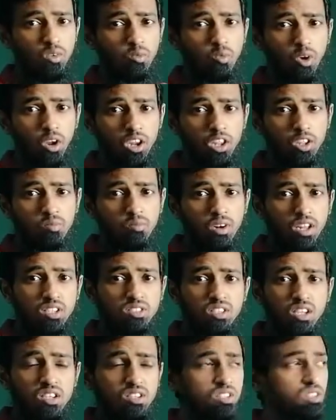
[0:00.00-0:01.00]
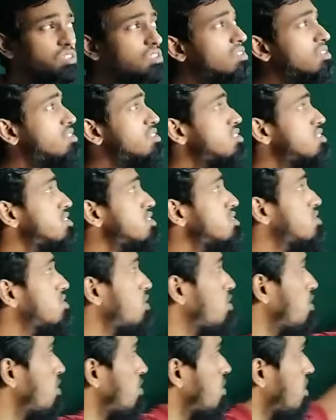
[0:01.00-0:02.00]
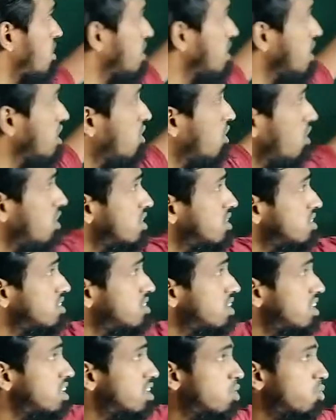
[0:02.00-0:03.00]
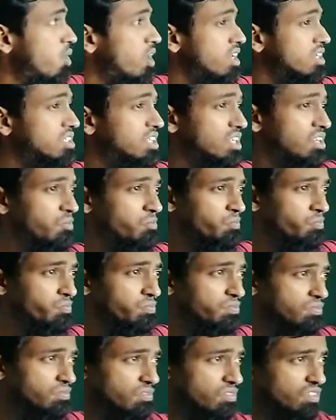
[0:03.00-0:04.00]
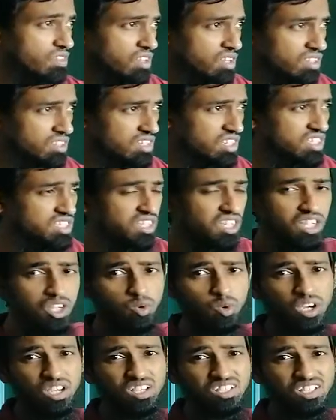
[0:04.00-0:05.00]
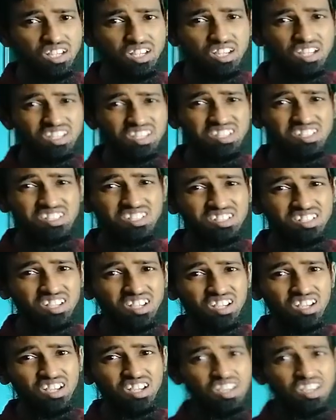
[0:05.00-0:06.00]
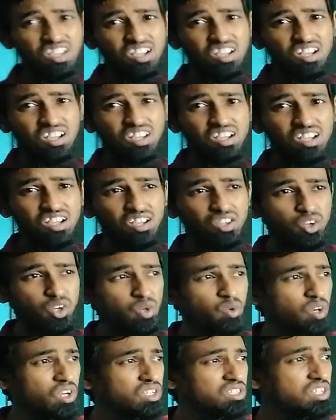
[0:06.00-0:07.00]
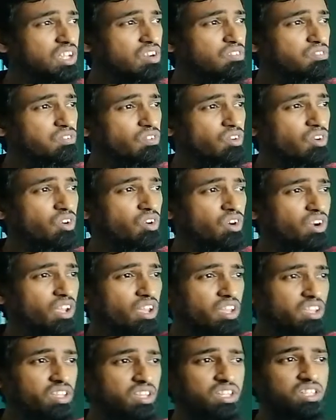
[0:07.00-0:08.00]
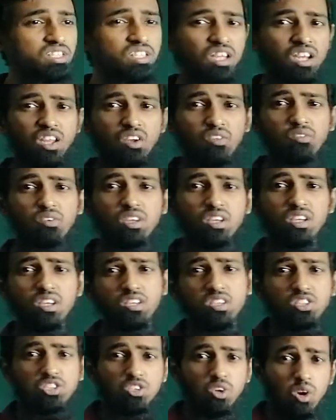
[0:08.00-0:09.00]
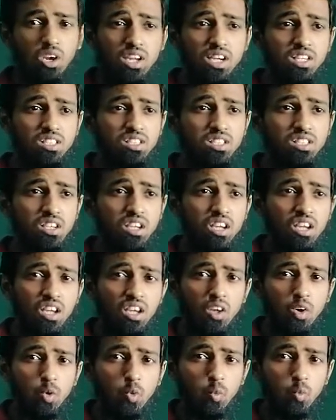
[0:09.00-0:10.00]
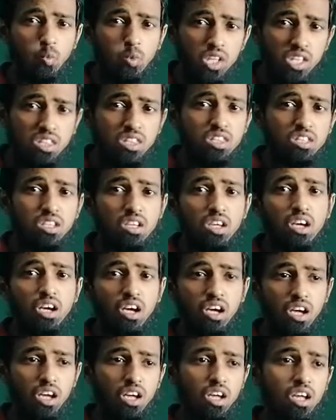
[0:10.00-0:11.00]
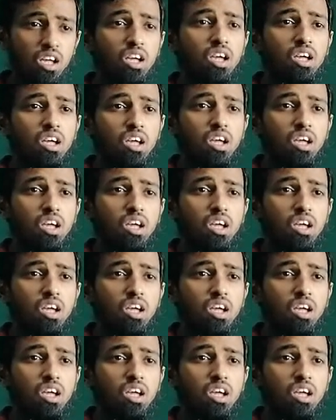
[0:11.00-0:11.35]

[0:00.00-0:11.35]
volume lessons. So recall this equation. This equation is universal for each and every solids with a